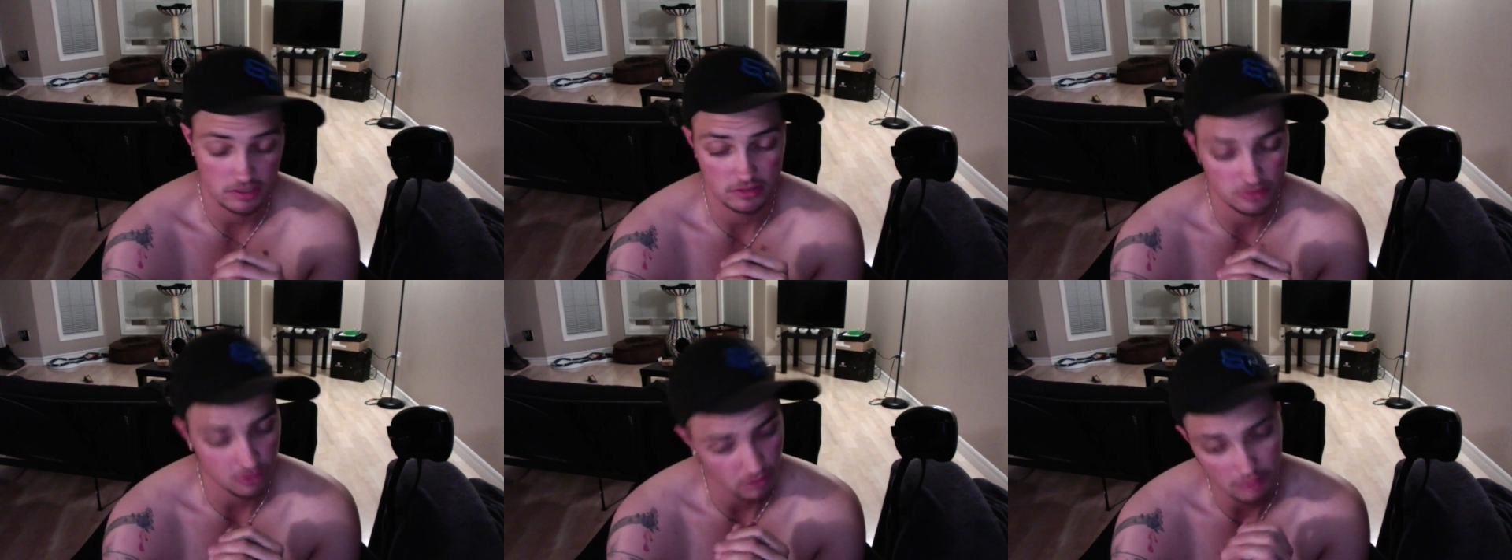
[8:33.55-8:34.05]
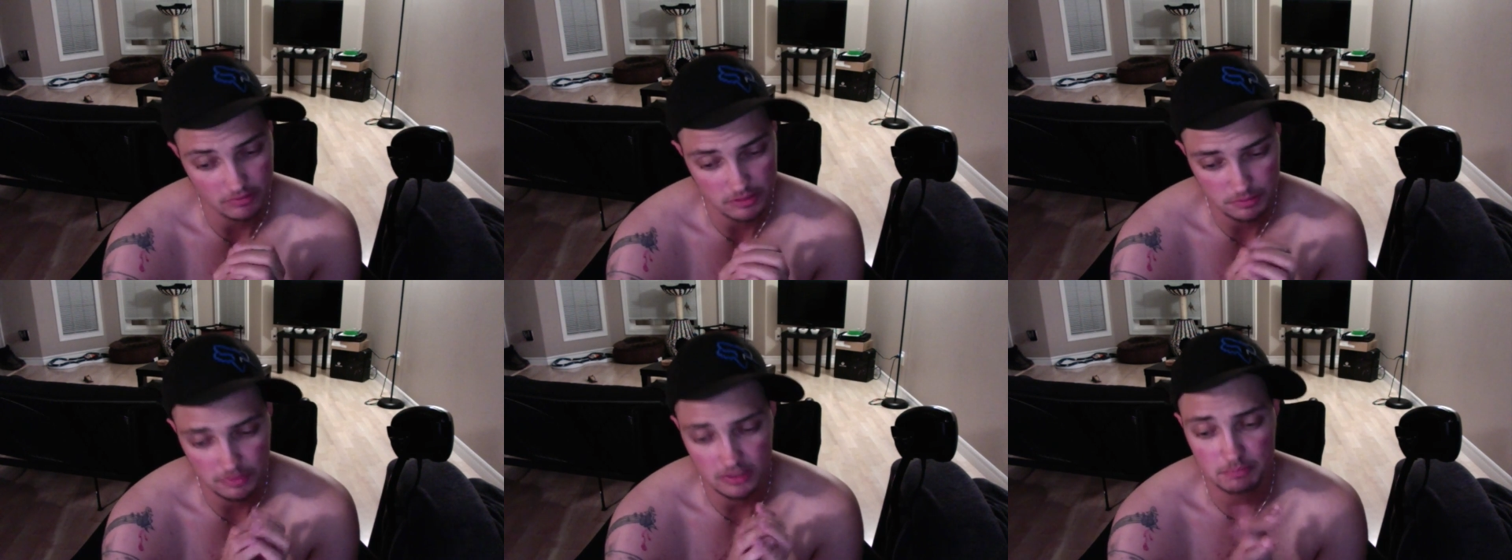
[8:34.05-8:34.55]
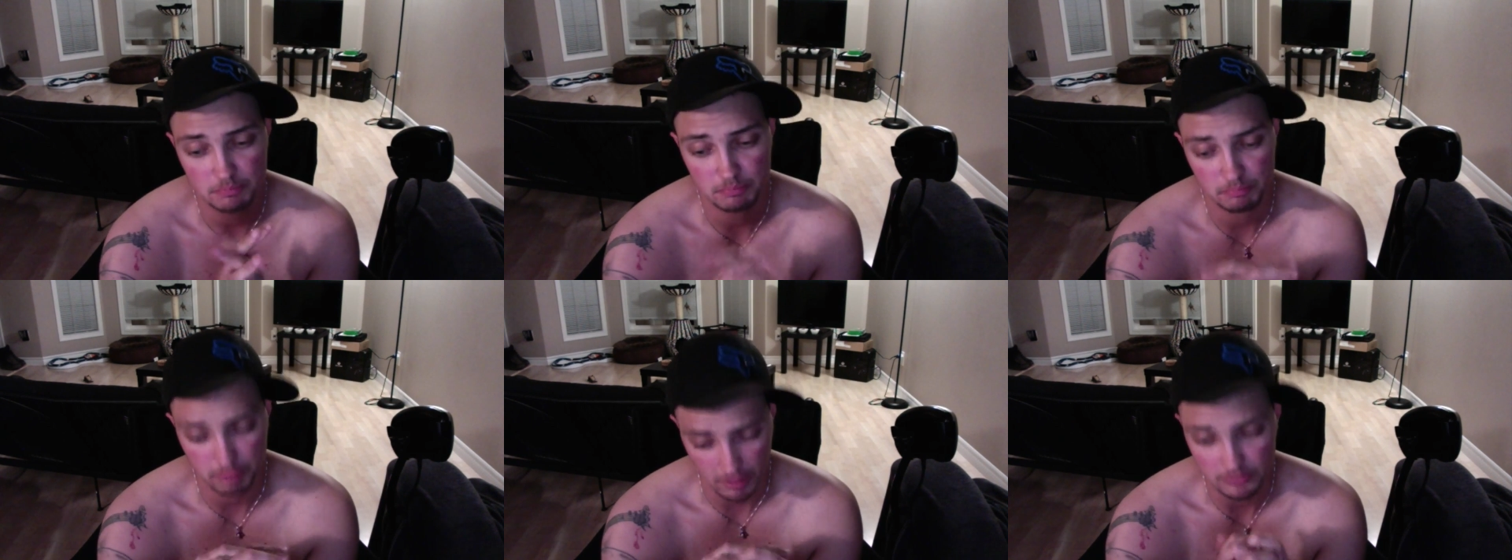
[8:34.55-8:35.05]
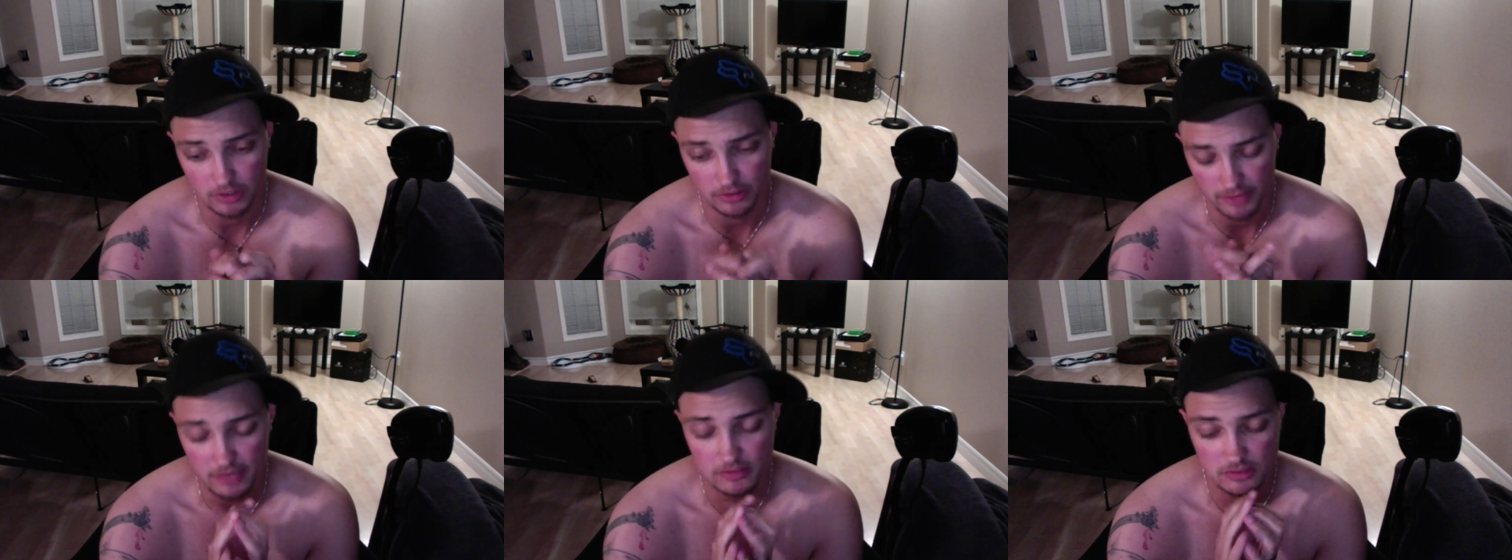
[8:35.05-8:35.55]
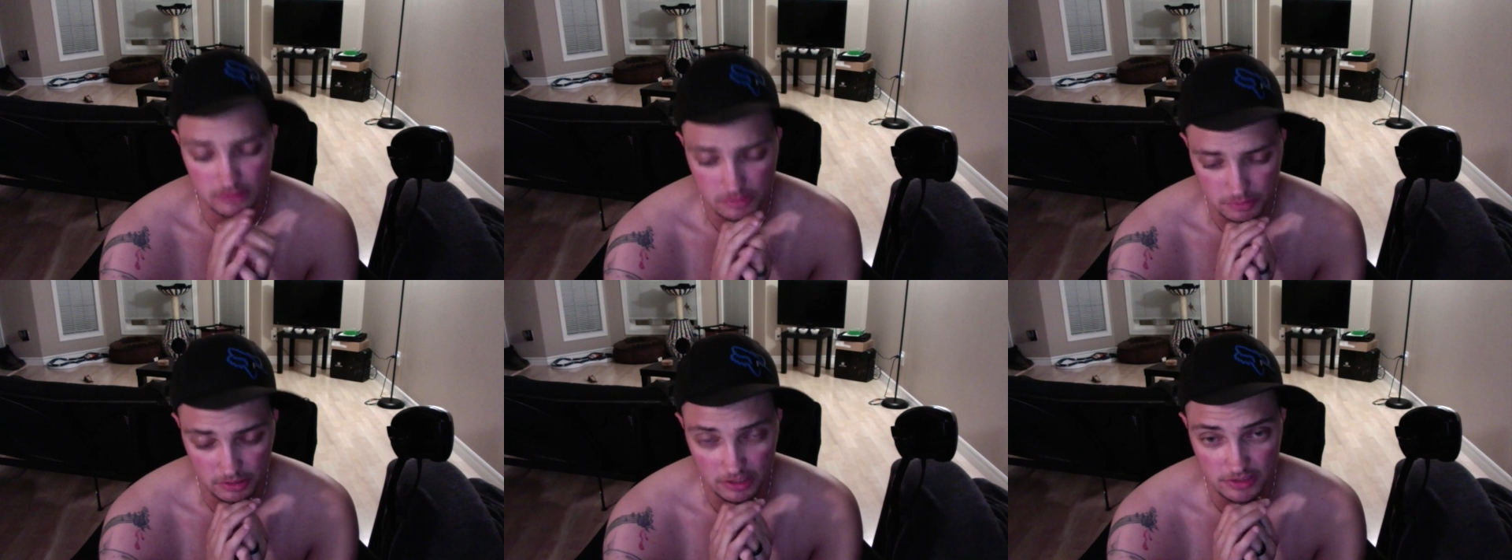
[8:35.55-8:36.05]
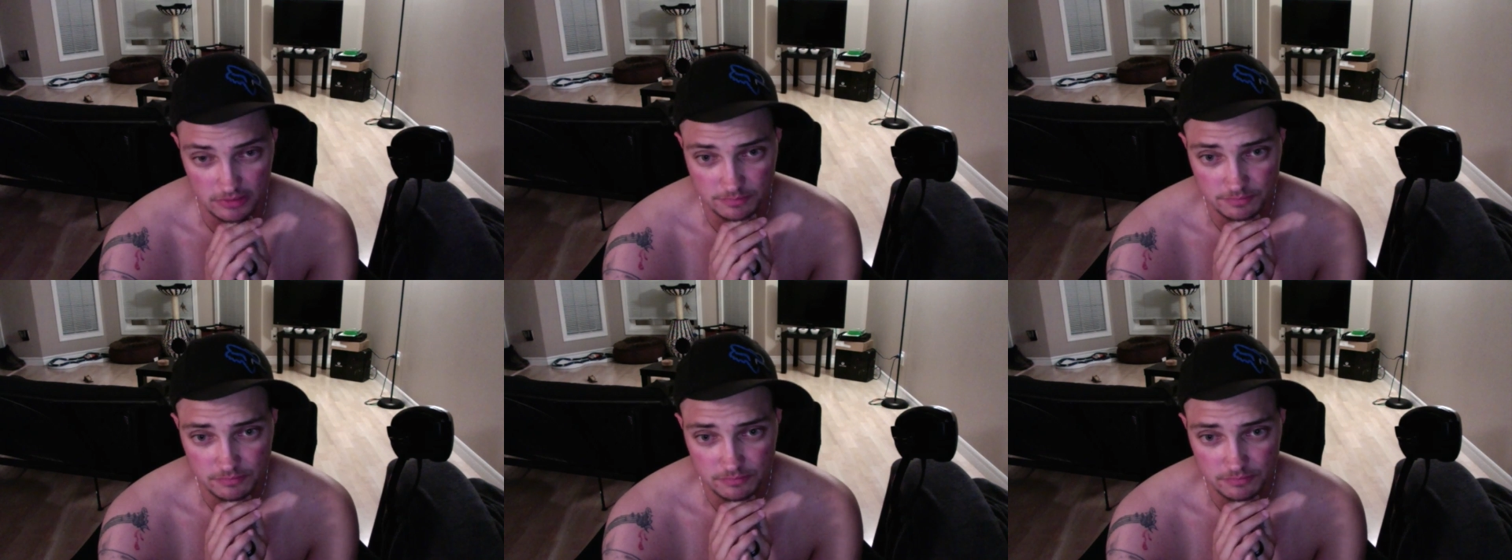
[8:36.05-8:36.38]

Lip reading: so I was pretty pumped on that, so it was pretty awesome.